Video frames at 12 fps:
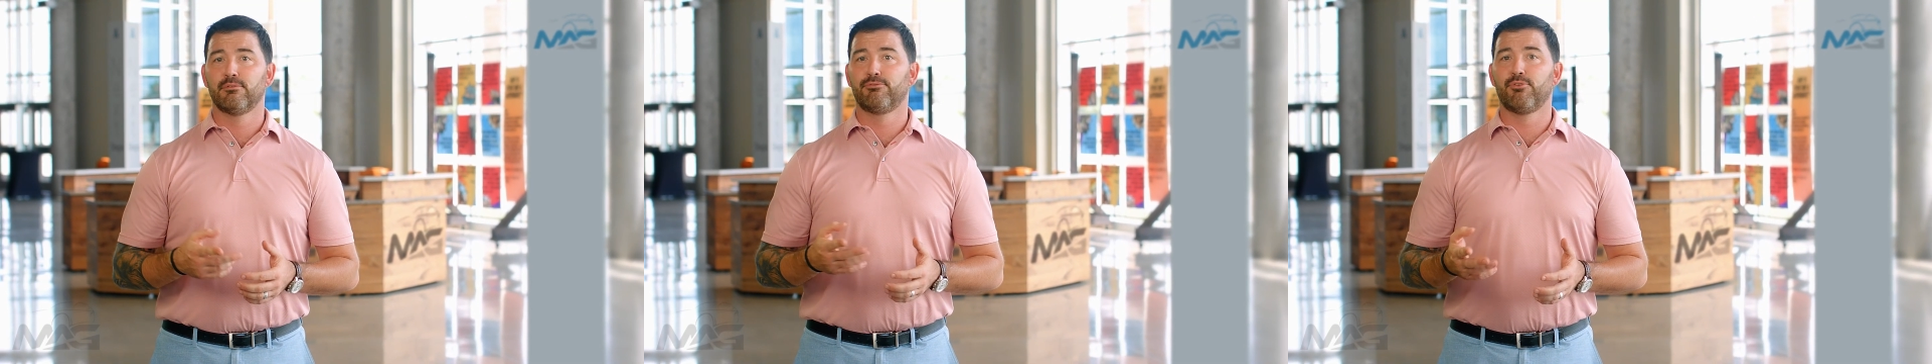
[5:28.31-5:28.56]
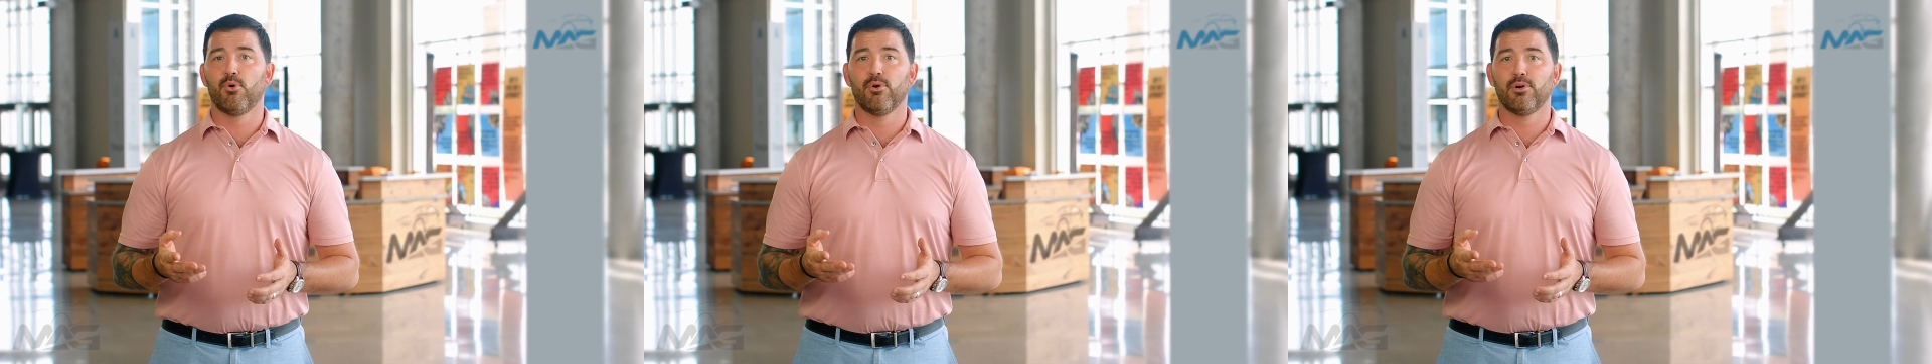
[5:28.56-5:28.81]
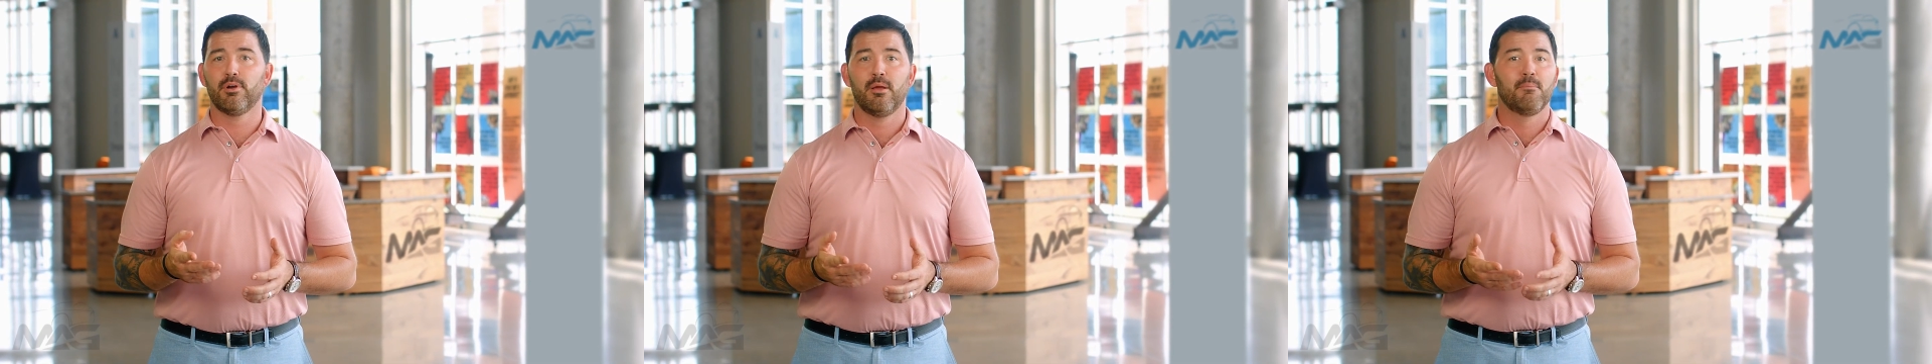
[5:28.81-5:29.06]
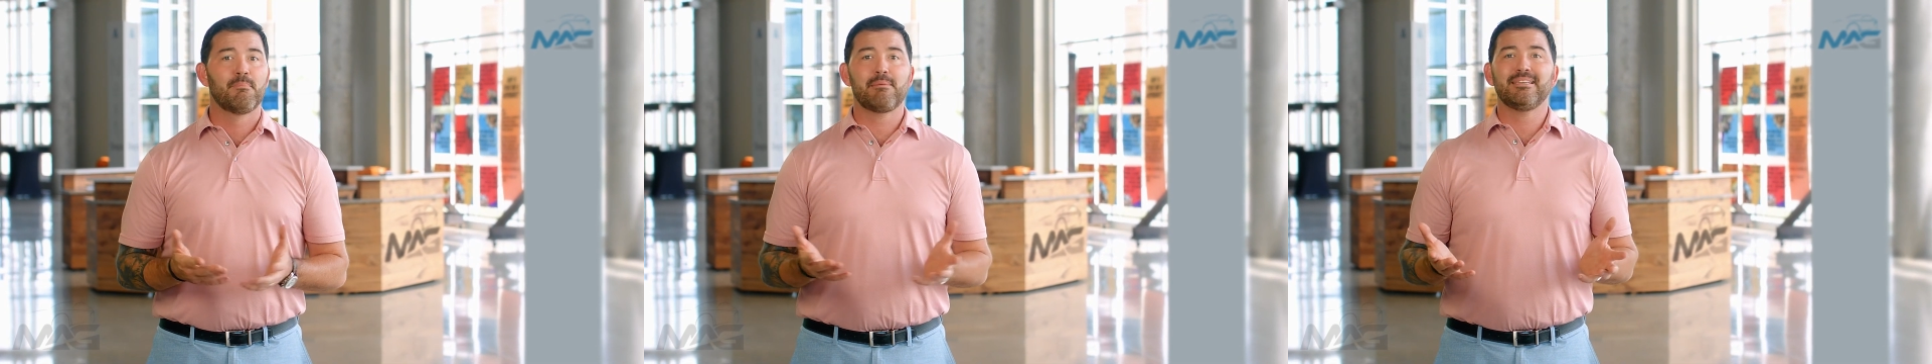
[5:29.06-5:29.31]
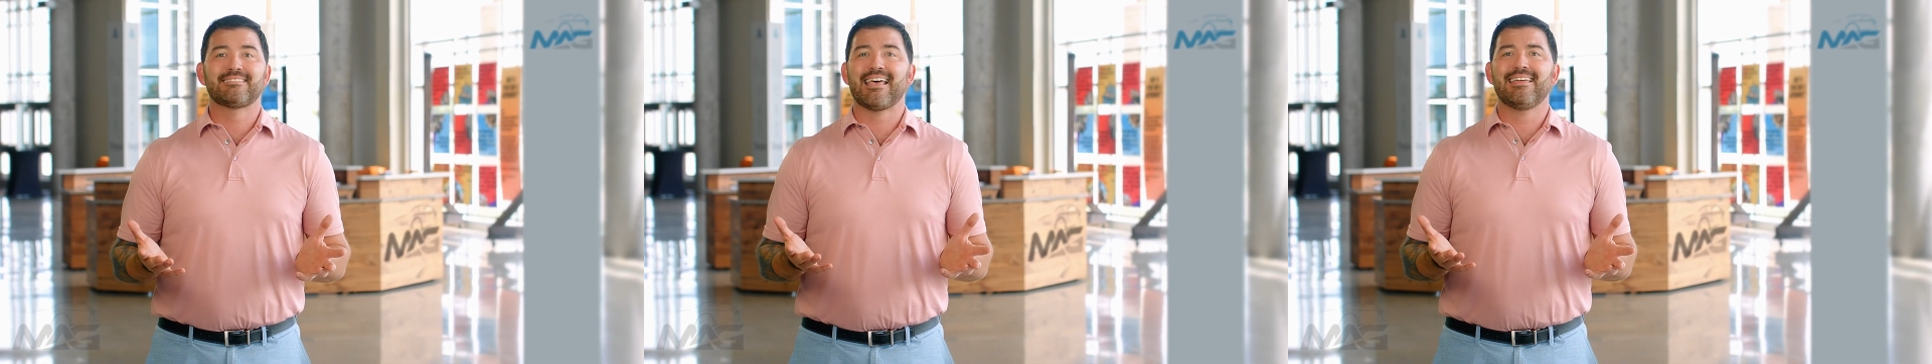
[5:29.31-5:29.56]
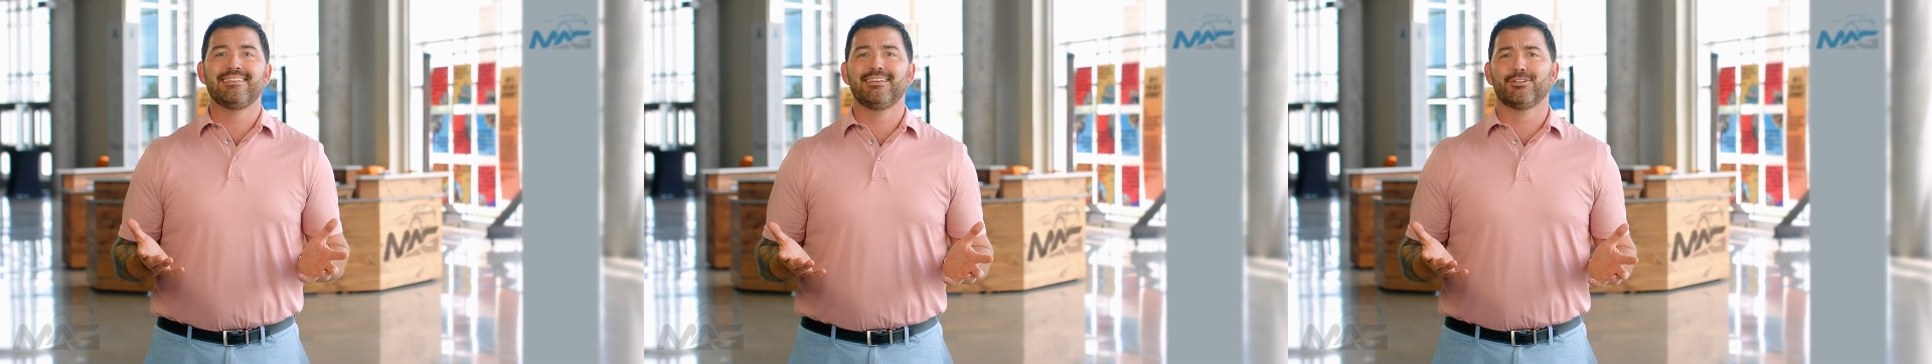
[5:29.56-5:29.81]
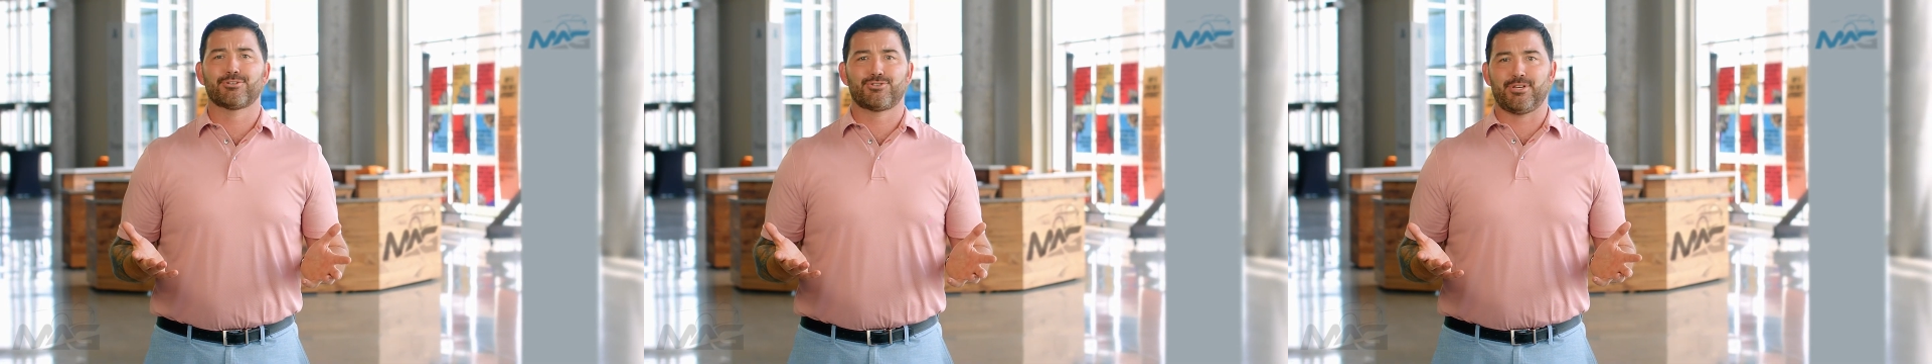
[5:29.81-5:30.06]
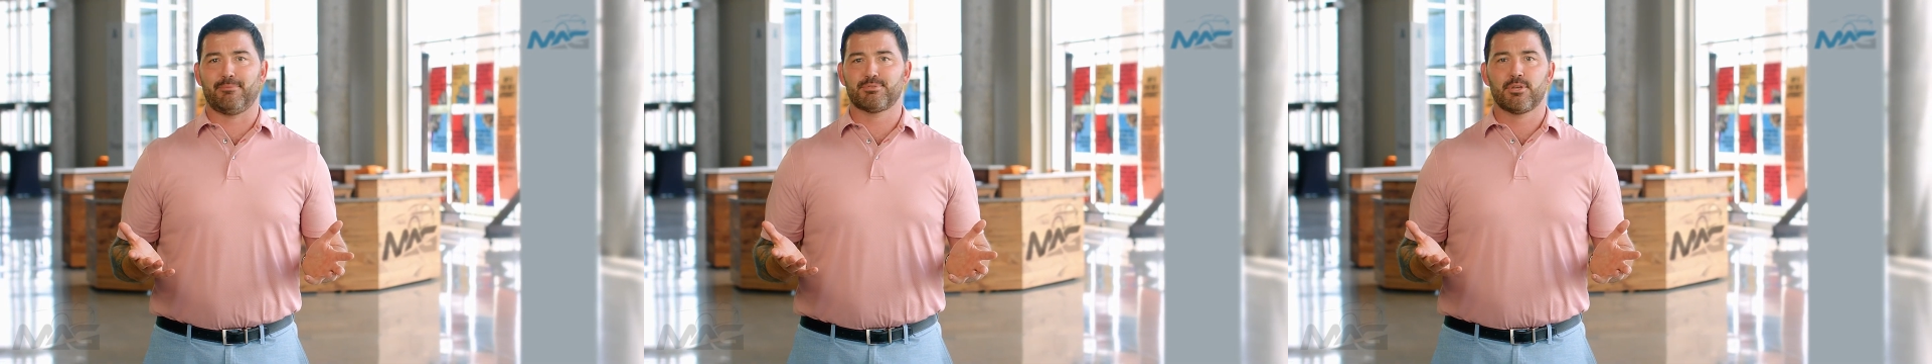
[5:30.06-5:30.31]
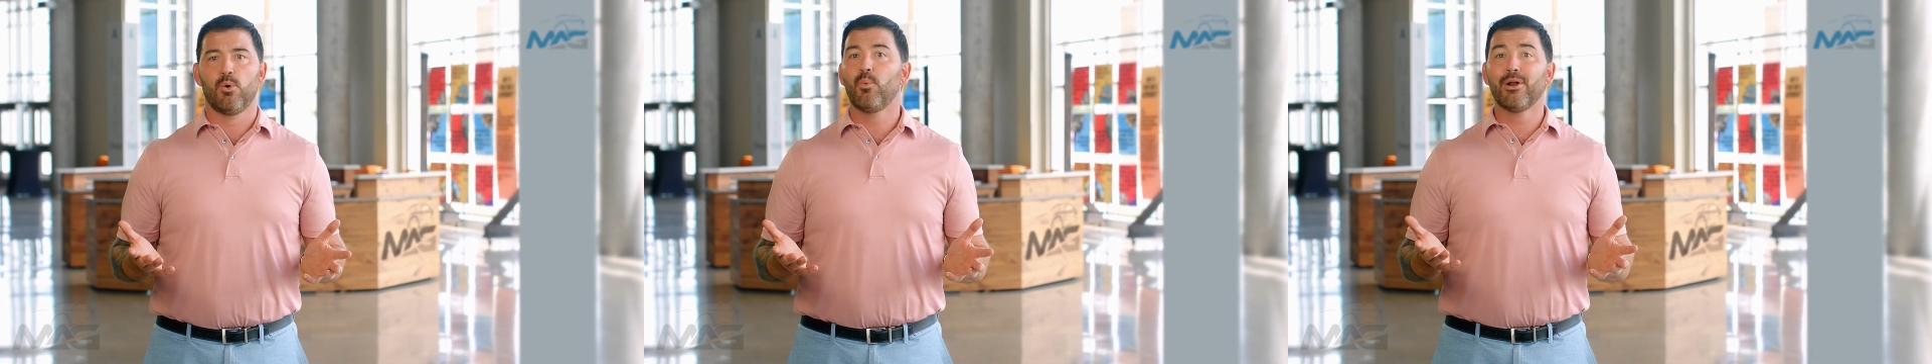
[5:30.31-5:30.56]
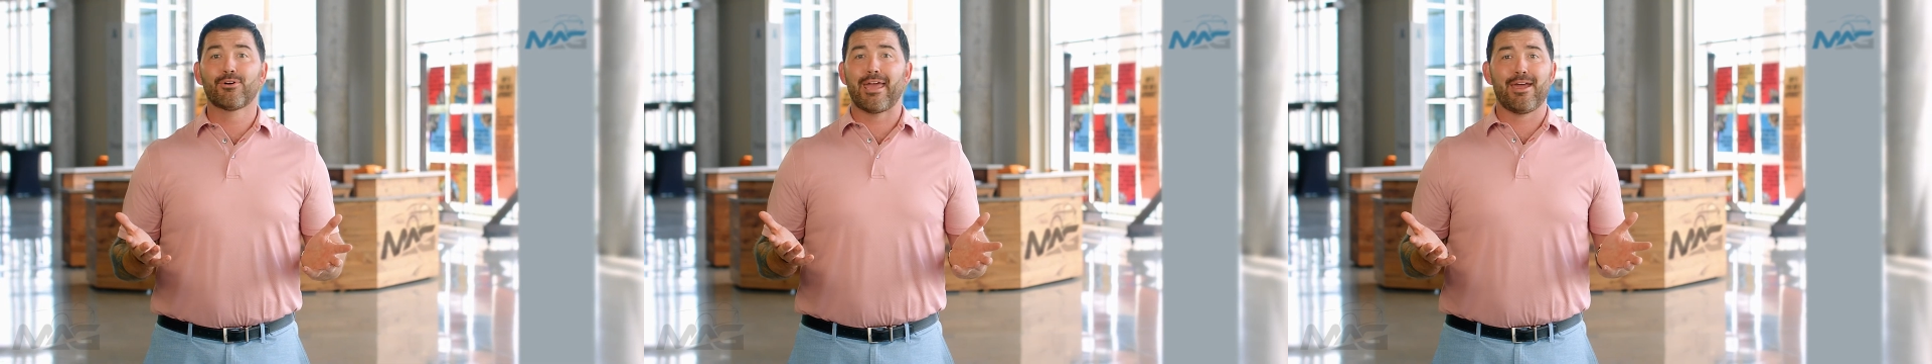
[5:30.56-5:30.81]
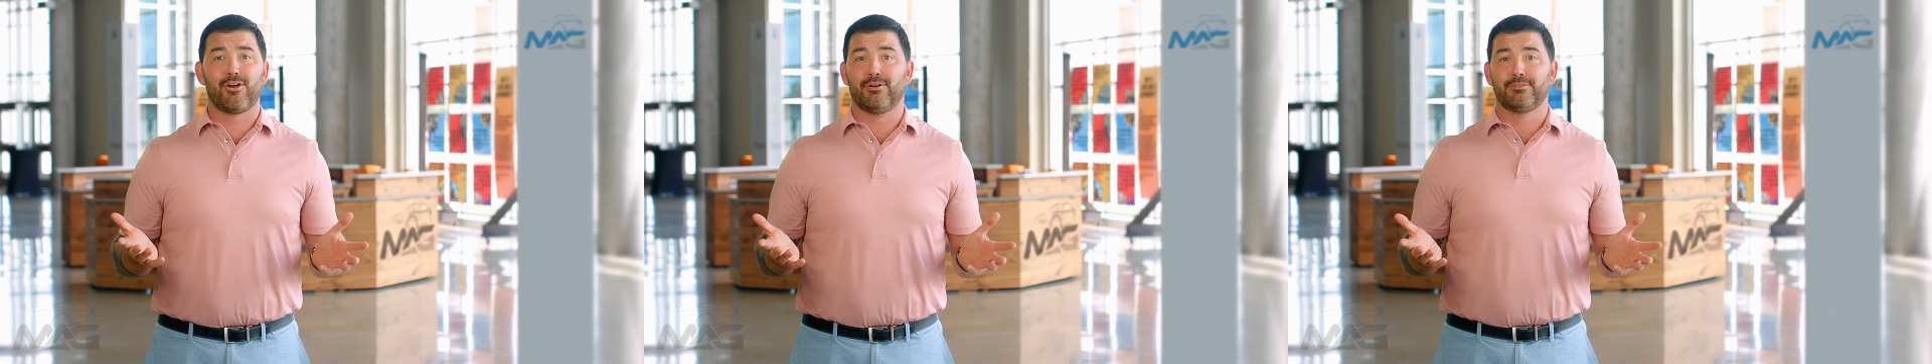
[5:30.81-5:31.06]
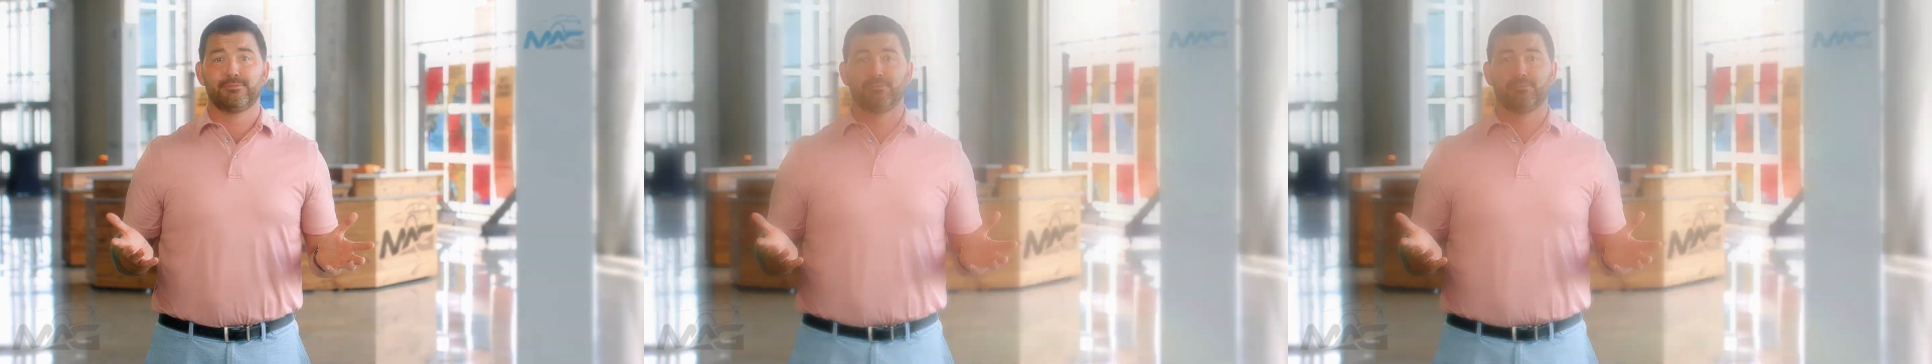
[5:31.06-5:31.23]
4, maybe 10 dealerships. We don't care.